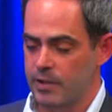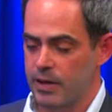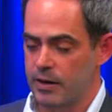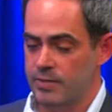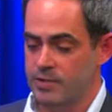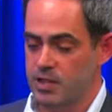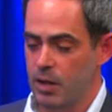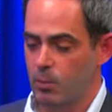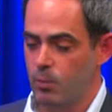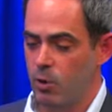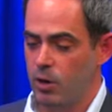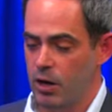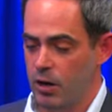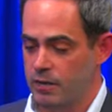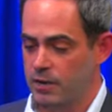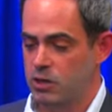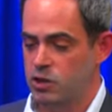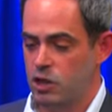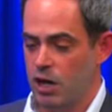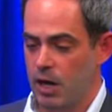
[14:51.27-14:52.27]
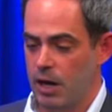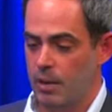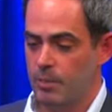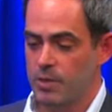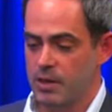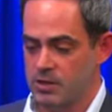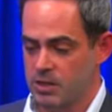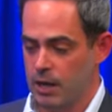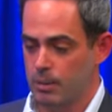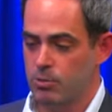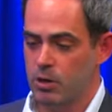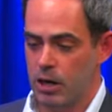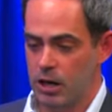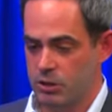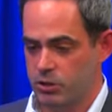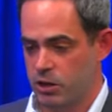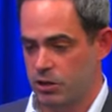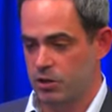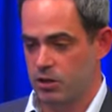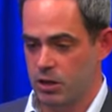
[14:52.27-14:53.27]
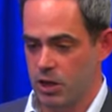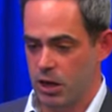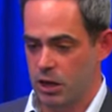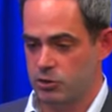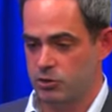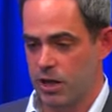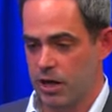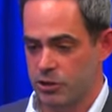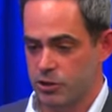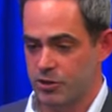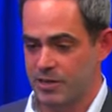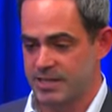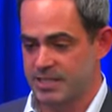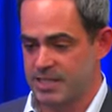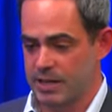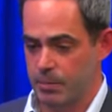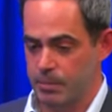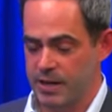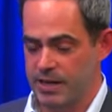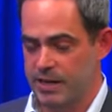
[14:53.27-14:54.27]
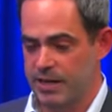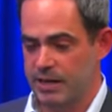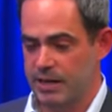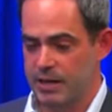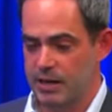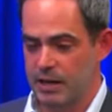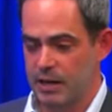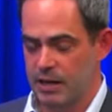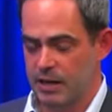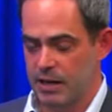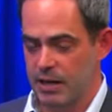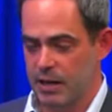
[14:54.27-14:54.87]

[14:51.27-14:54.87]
if someone on the job, the subcontractor, contractor, is committing